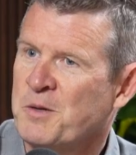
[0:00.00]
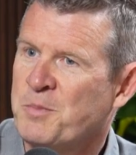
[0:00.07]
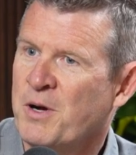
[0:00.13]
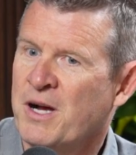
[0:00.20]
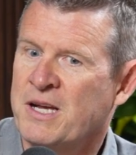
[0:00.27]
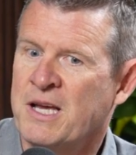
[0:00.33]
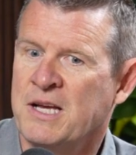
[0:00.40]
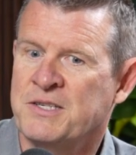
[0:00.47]

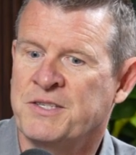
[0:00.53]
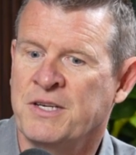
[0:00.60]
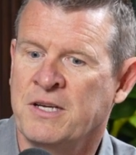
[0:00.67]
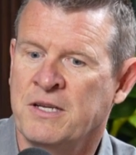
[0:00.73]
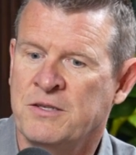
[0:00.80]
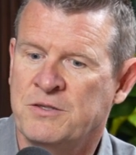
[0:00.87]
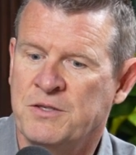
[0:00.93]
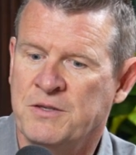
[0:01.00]
podcasting
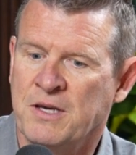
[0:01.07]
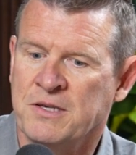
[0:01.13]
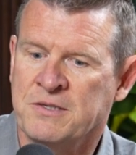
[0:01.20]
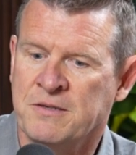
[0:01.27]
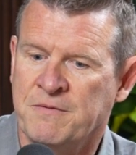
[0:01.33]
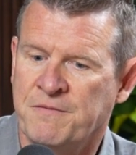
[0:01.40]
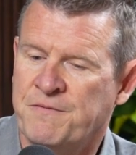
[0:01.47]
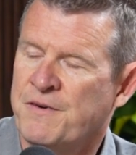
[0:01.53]
in
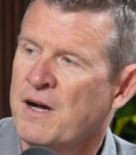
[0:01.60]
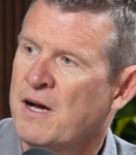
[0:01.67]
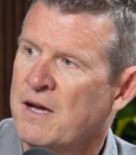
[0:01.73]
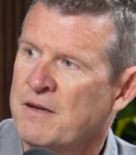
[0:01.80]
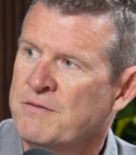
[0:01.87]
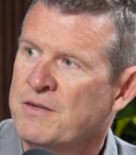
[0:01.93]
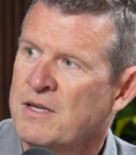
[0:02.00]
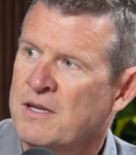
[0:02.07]
2005,